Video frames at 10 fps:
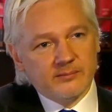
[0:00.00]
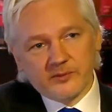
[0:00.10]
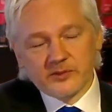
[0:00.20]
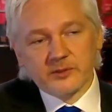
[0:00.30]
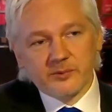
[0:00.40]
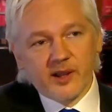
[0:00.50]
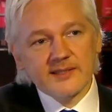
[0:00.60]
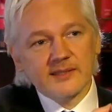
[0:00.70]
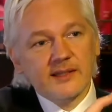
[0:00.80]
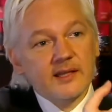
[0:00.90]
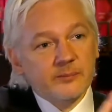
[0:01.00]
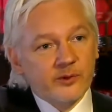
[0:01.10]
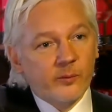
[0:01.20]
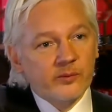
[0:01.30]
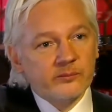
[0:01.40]
not surprisingly, a
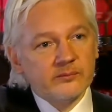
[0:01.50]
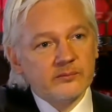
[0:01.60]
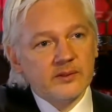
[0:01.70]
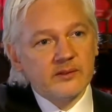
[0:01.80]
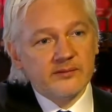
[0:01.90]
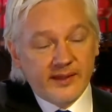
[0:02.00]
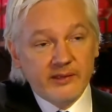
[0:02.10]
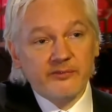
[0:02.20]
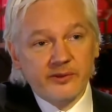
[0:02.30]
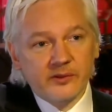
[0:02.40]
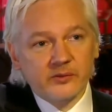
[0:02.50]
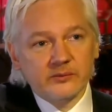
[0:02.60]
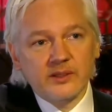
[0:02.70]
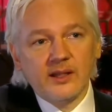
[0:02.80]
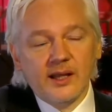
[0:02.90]
problem they
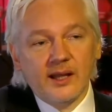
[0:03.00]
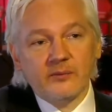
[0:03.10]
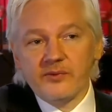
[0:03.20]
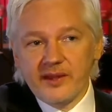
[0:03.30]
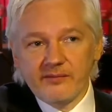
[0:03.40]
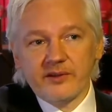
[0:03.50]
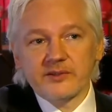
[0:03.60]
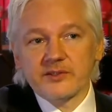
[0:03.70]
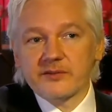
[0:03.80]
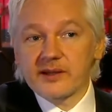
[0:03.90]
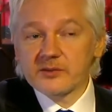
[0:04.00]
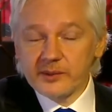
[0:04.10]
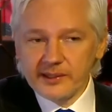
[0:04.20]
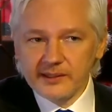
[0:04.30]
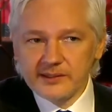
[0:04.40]
feel with the evidence as far as
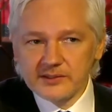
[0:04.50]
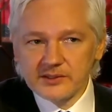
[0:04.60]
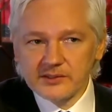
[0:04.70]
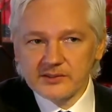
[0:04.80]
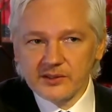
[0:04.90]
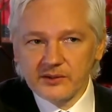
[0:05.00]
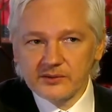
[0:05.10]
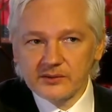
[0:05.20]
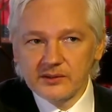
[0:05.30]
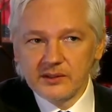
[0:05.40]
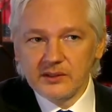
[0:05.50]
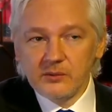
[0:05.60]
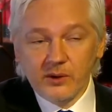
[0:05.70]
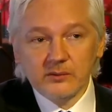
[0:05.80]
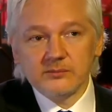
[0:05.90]
WikiLeaks is concerned.
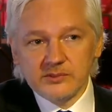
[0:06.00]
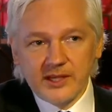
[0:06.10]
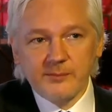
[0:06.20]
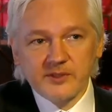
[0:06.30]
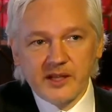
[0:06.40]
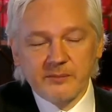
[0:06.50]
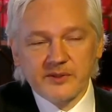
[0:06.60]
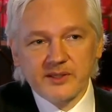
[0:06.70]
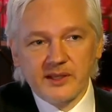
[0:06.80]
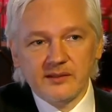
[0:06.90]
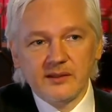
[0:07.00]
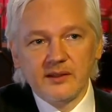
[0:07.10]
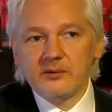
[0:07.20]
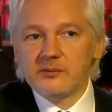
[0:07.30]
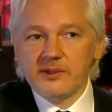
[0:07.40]
Well, James Clapper said,
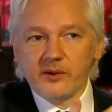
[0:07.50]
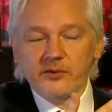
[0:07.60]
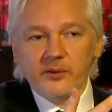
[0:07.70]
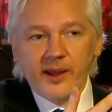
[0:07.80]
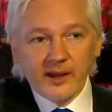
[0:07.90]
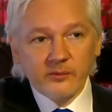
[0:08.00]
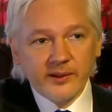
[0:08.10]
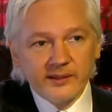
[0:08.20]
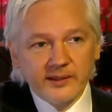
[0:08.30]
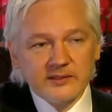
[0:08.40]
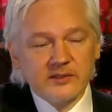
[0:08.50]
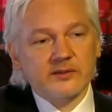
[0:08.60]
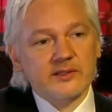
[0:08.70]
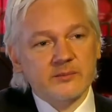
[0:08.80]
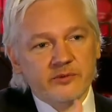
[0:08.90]
we don't know how WikiLeaks
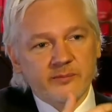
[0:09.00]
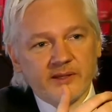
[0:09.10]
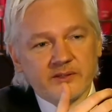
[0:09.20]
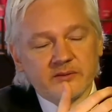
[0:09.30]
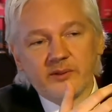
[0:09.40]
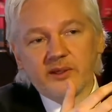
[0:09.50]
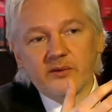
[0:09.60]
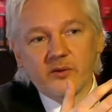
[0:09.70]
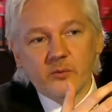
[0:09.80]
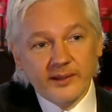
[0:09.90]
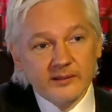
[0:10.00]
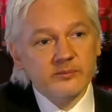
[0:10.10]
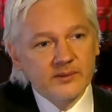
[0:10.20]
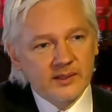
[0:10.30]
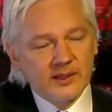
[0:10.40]
got this information, we don't know
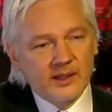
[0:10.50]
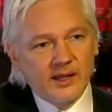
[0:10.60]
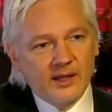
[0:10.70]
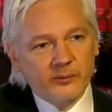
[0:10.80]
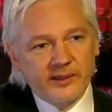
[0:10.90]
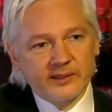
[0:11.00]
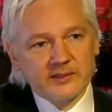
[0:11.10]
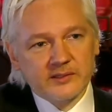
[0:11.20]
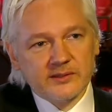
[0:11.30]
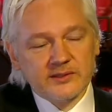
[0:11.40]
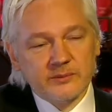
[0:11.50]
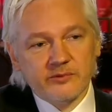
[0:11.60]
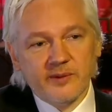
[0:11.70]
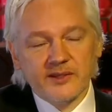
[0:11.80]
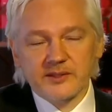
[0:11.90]
when WikiLeaks got this
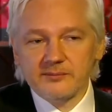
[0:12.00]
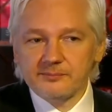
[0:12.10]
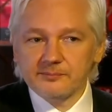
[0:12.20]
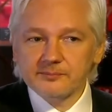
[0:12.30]
information.